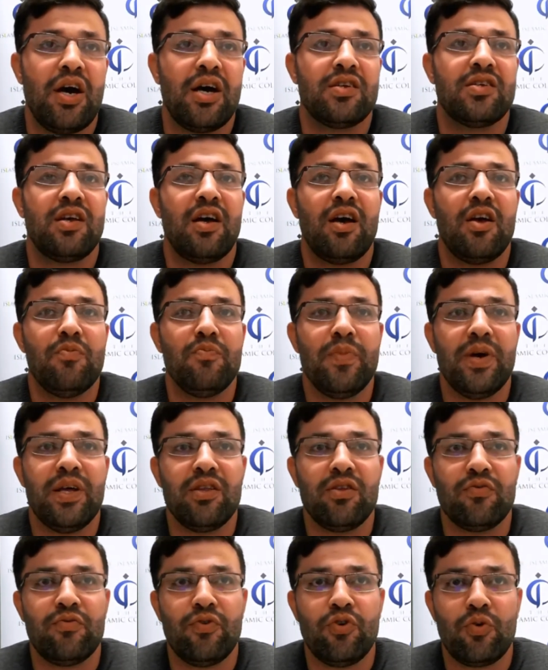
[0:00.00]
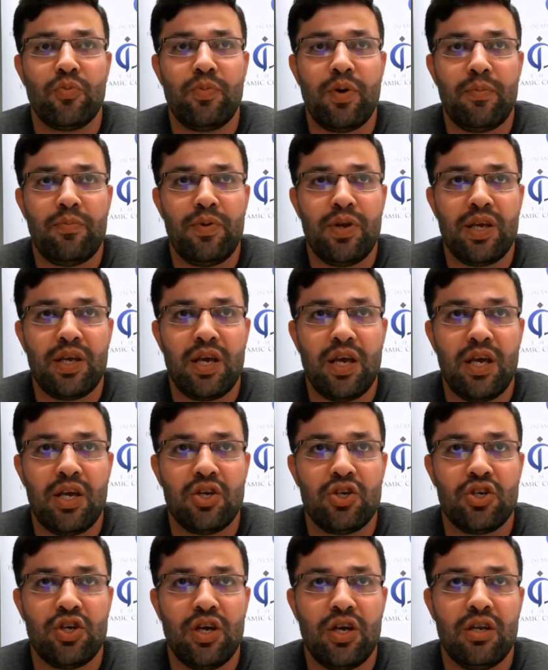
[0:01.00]
assignment for
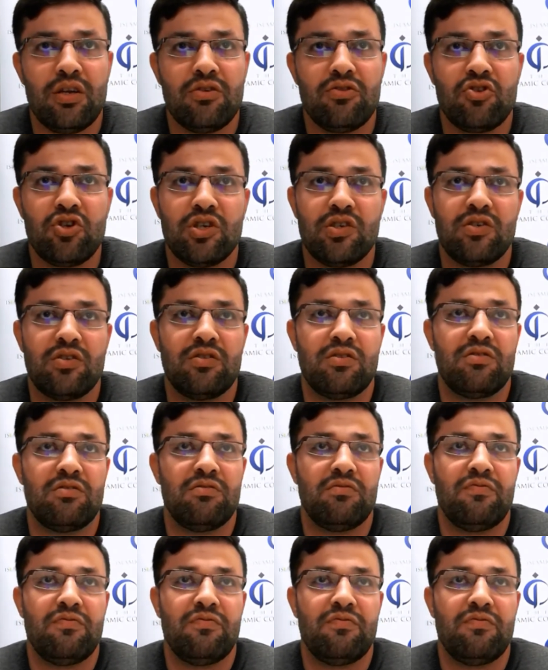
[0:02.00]
publication just